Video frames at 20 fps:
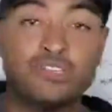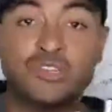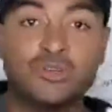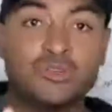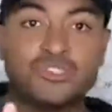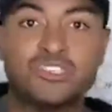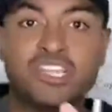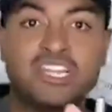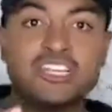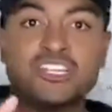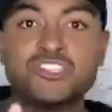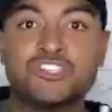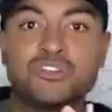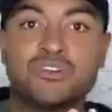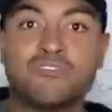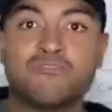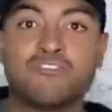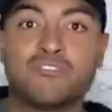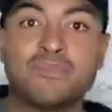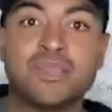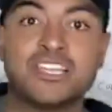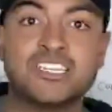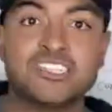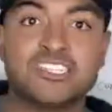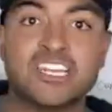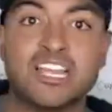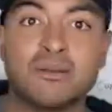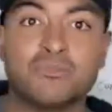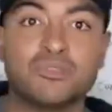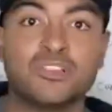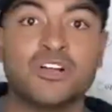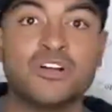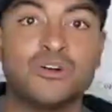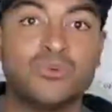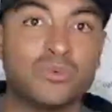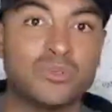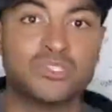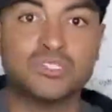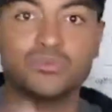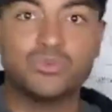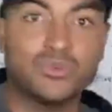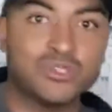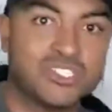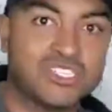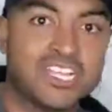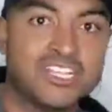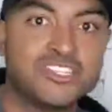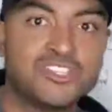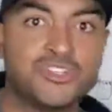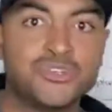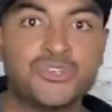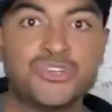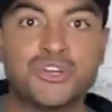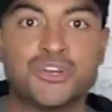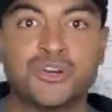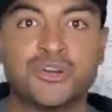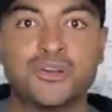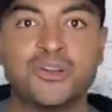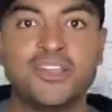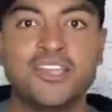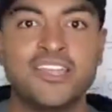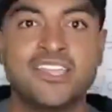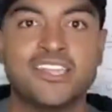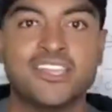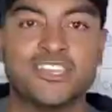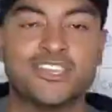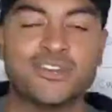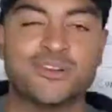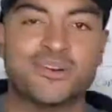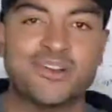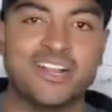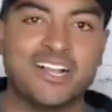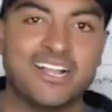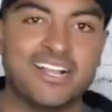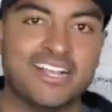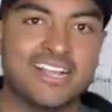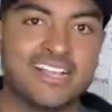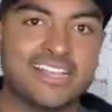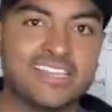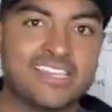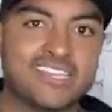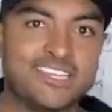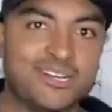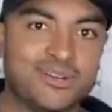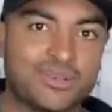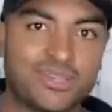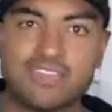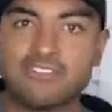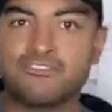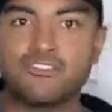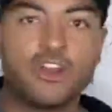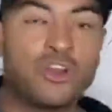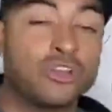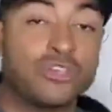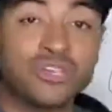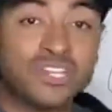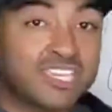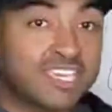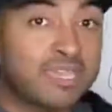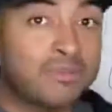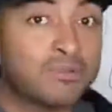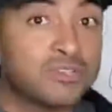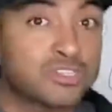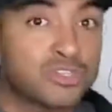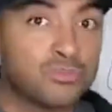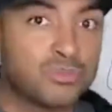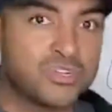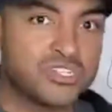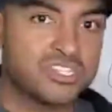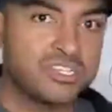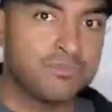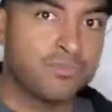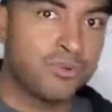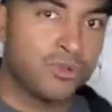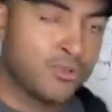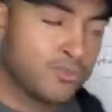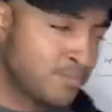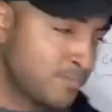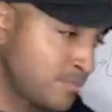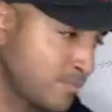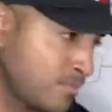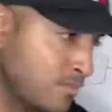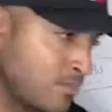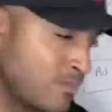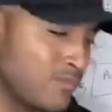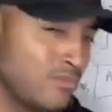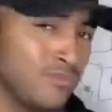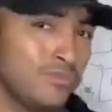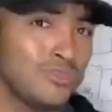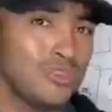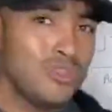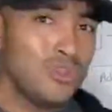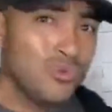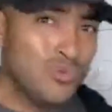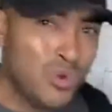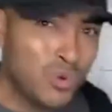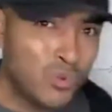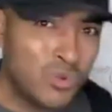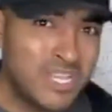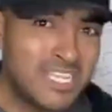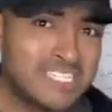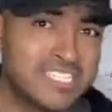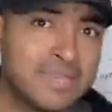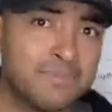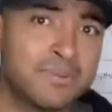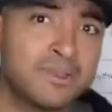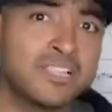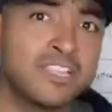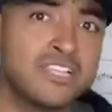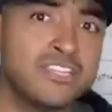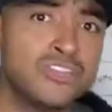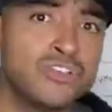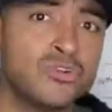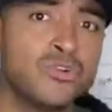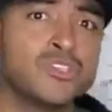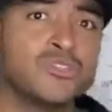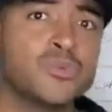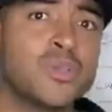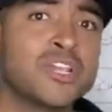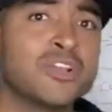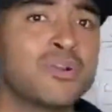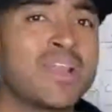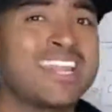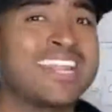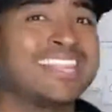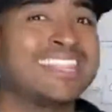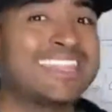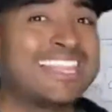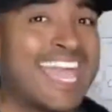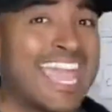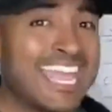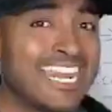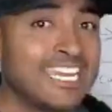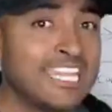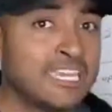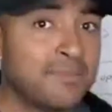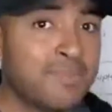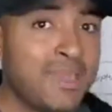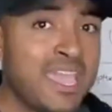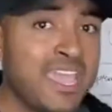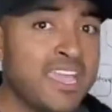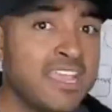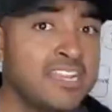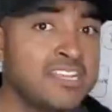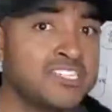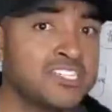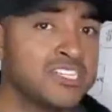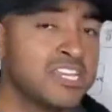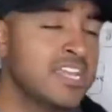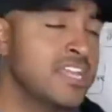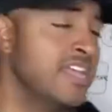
send us your information down below, and we'll send you your gift card. You can keep it super simple. What we typically do is we create a landing page